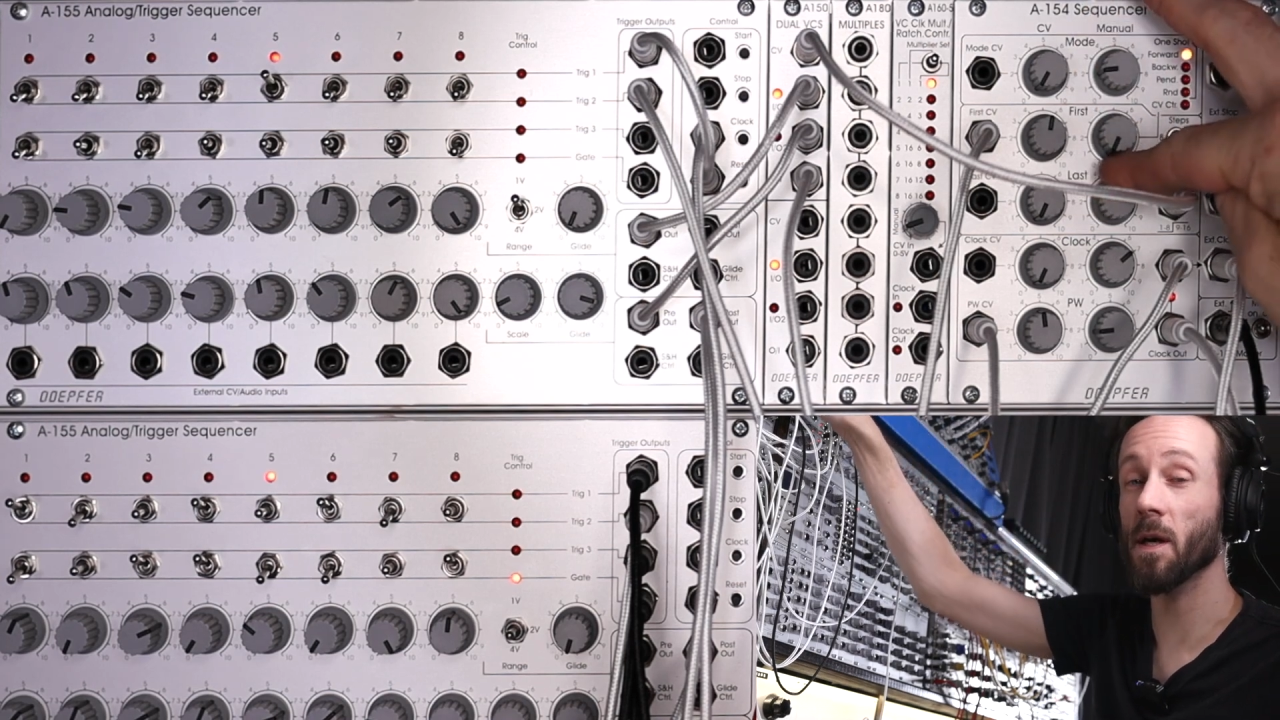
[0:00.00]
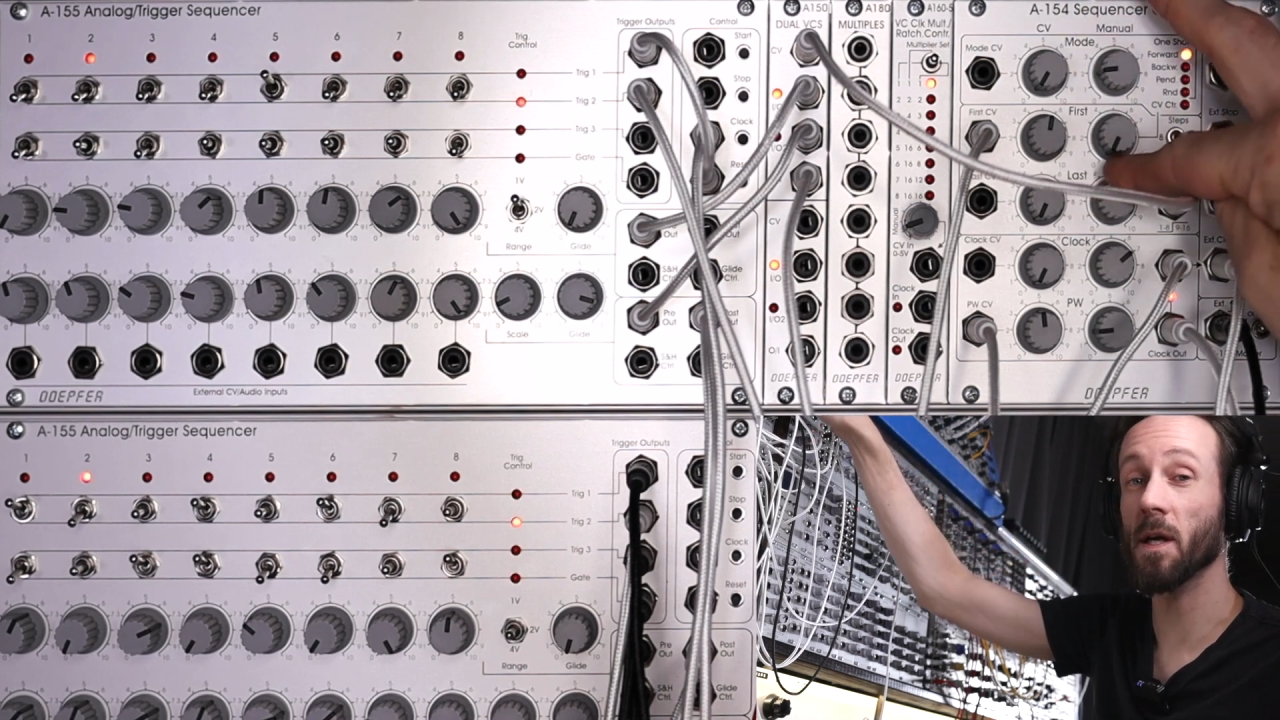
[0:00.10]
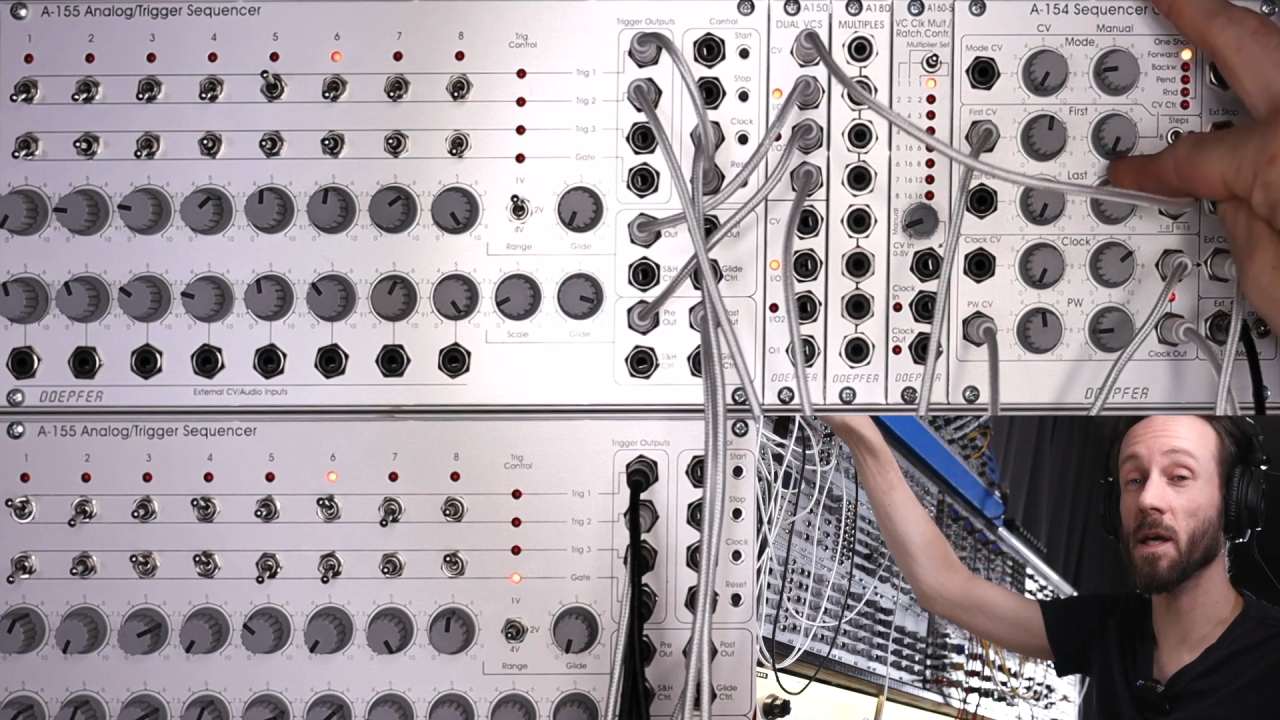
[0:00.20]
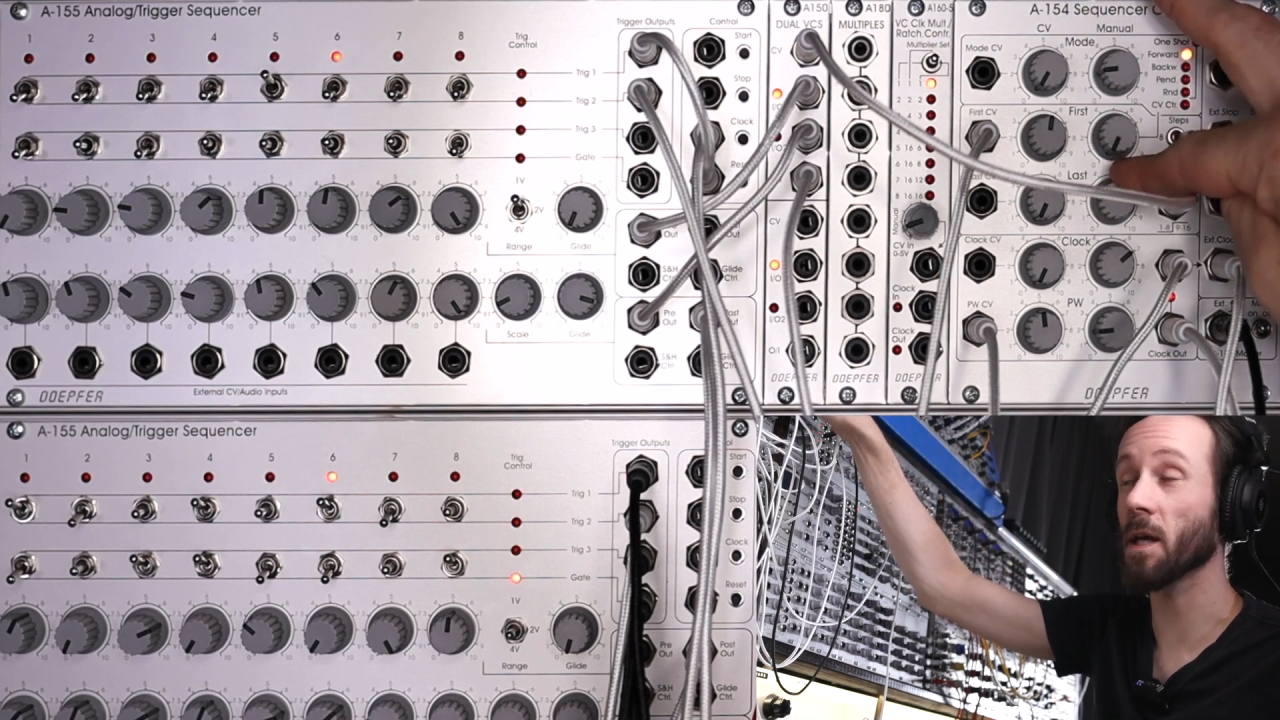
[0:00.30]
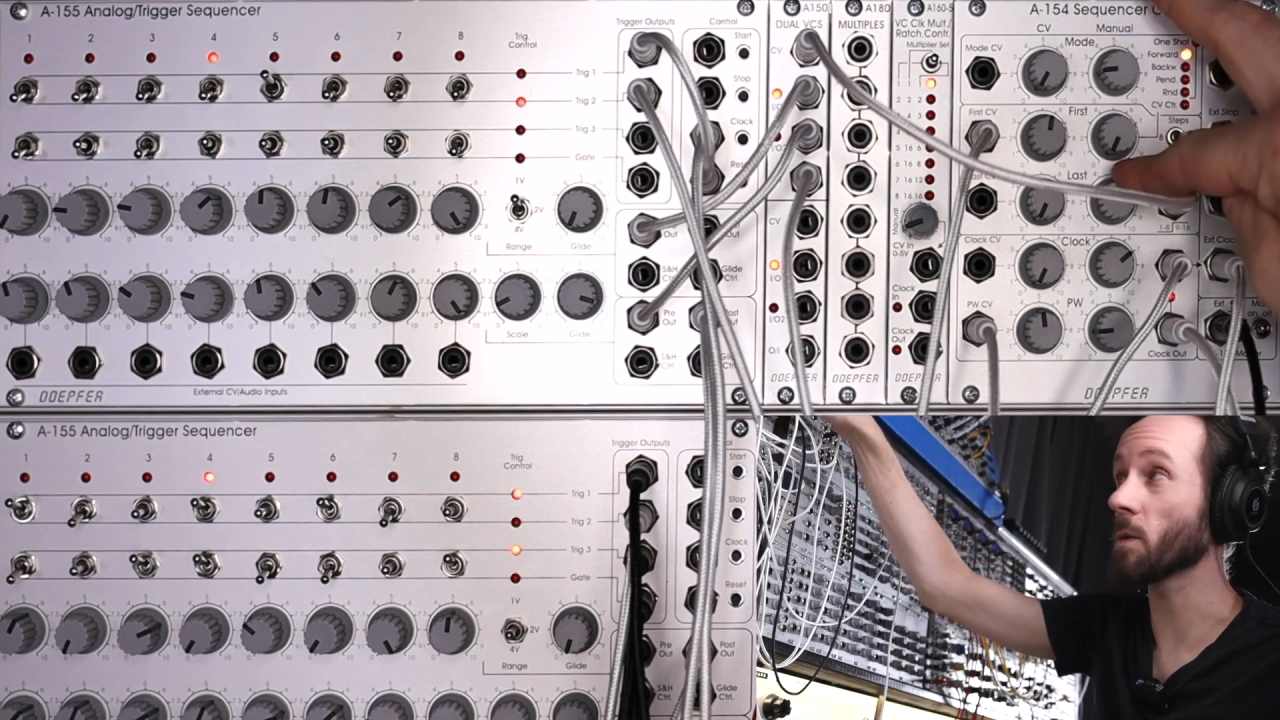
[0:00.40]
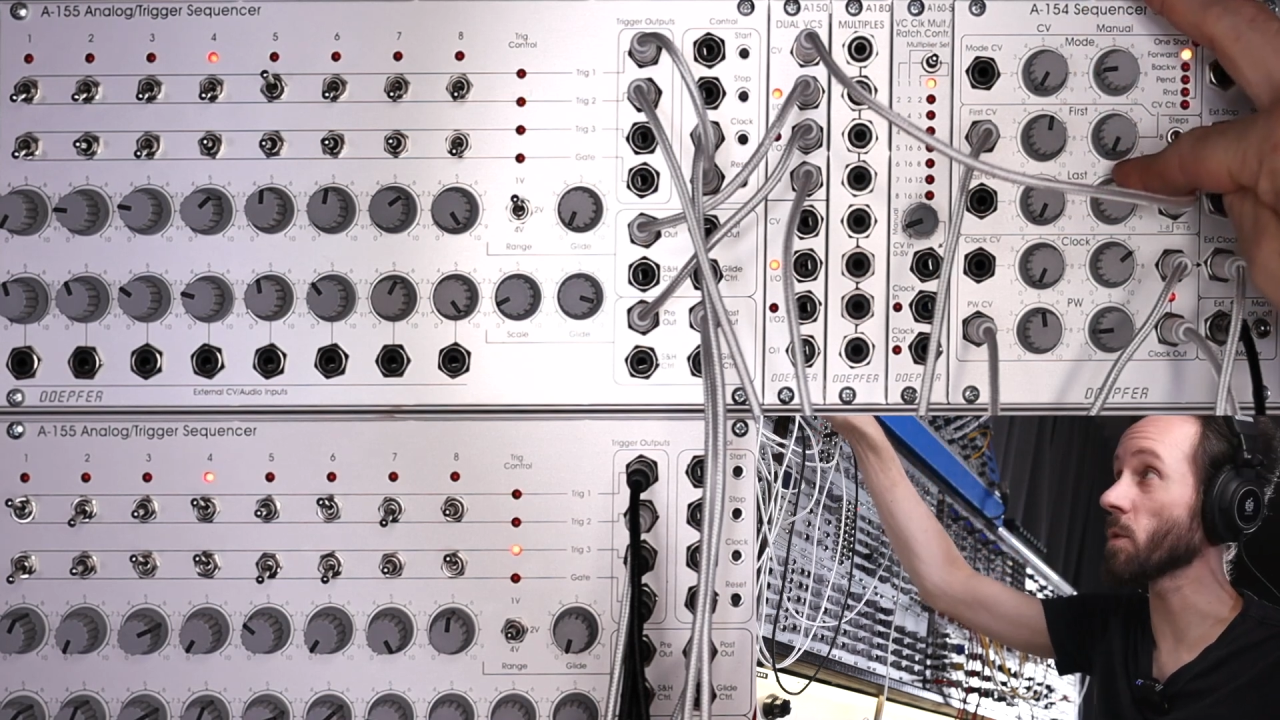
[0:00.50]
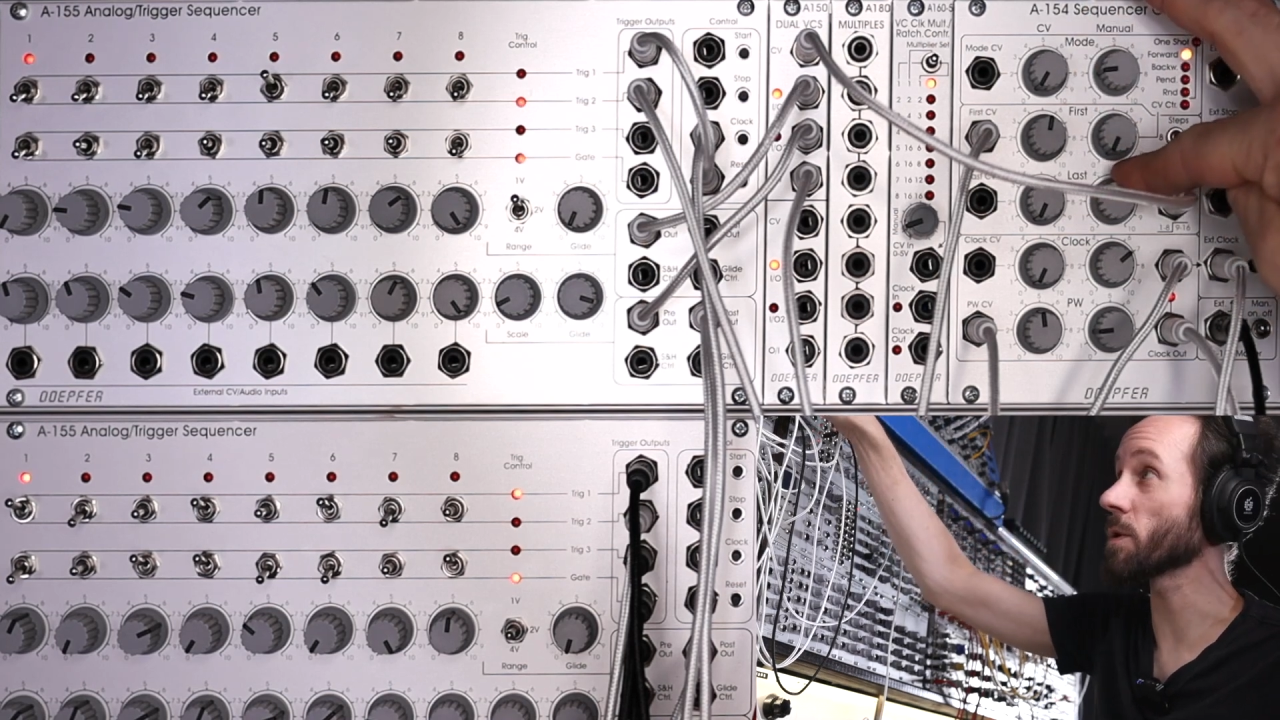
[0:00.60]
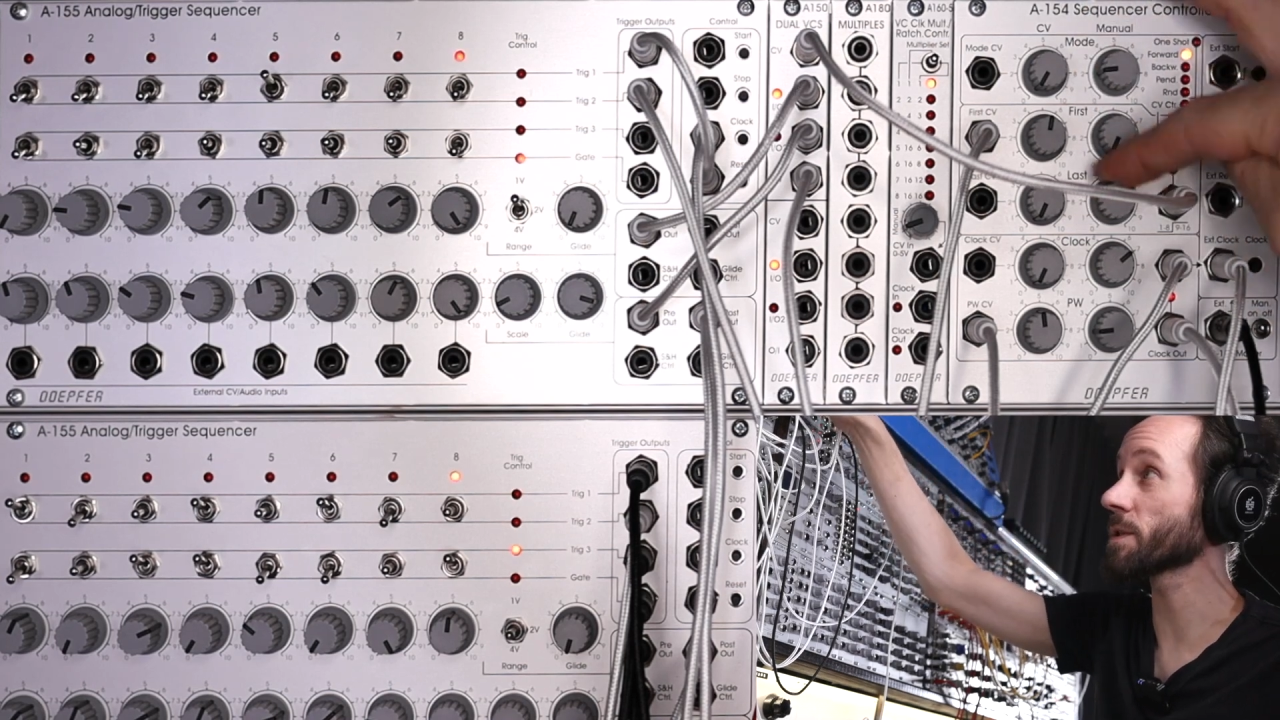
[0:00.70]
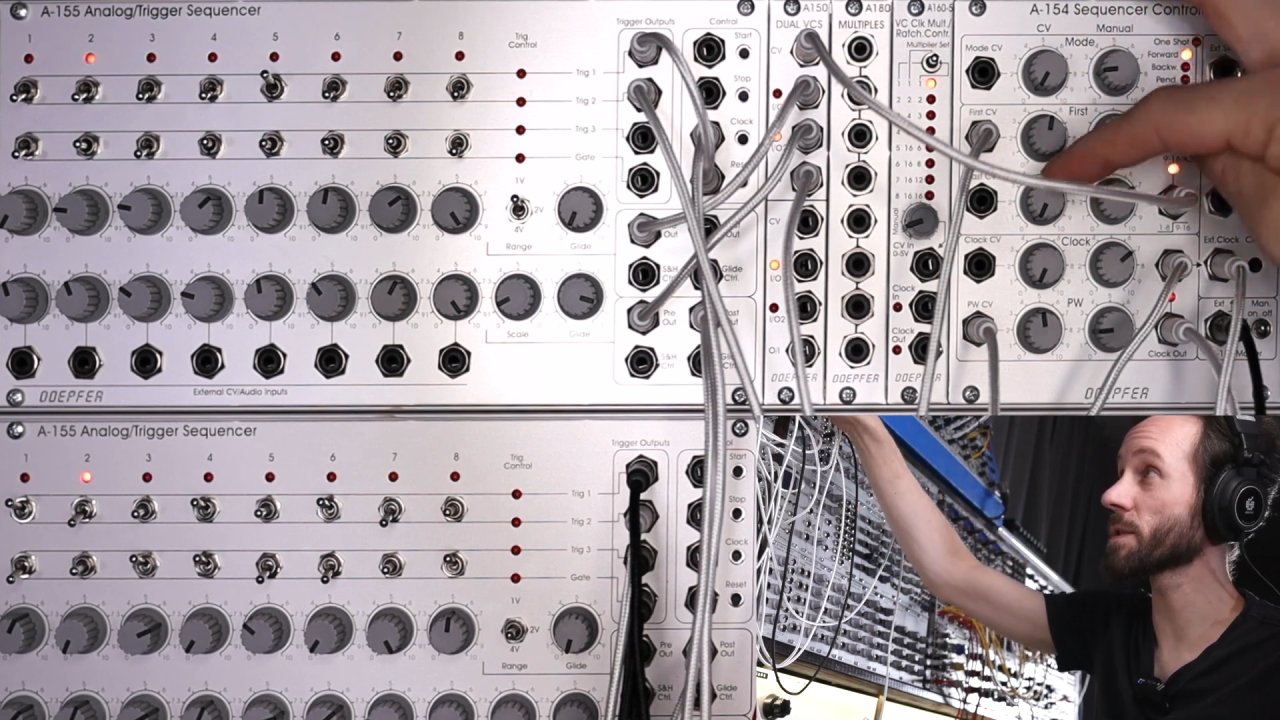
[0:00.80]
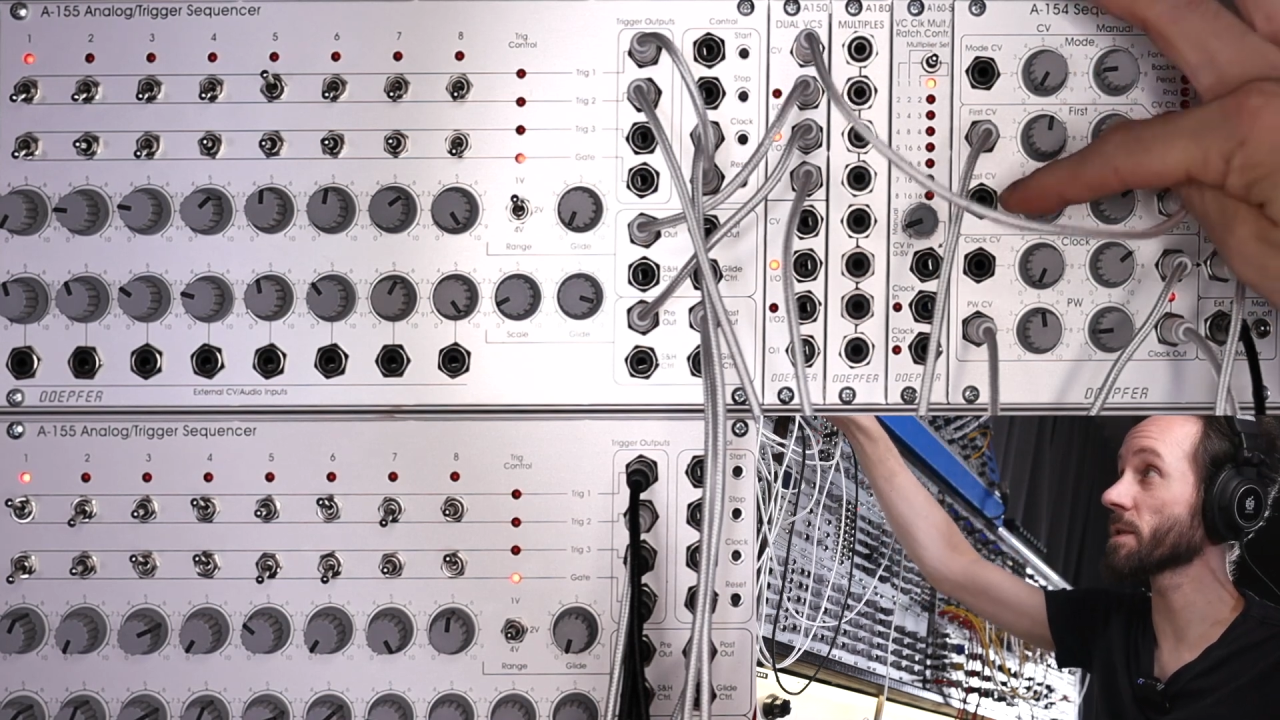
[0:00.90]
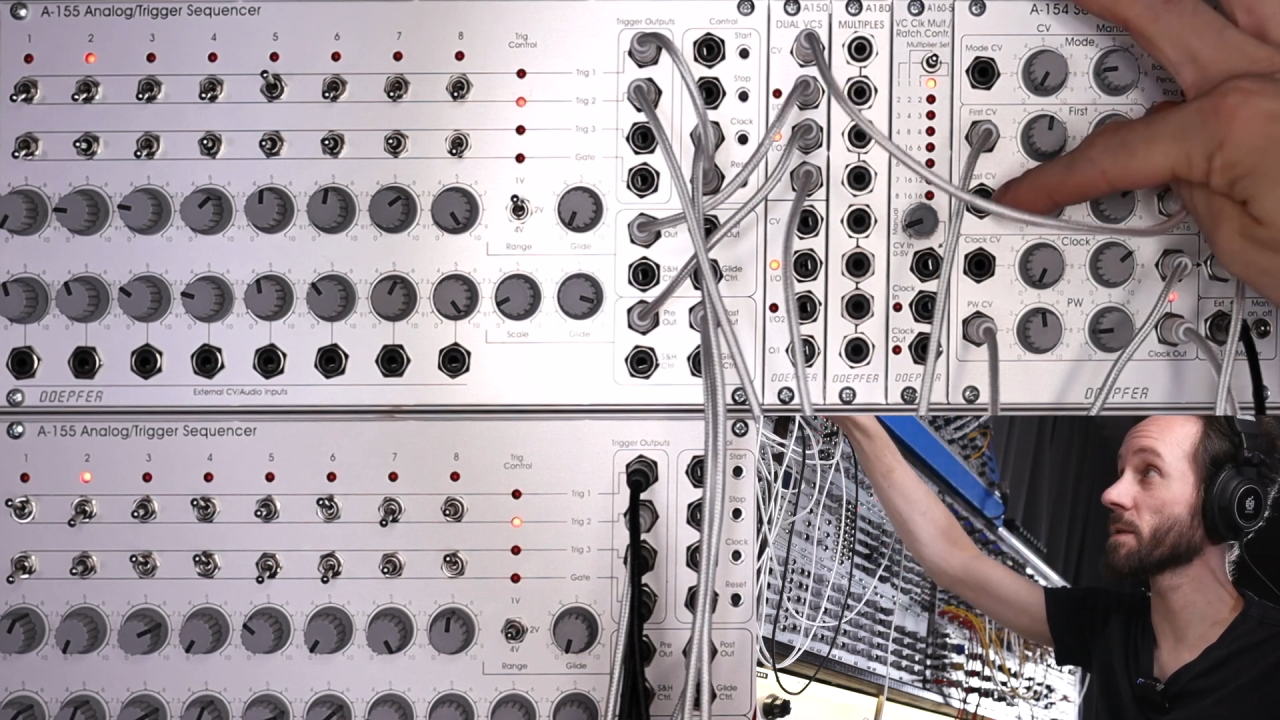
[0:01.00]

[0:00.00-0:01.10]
and getting worse.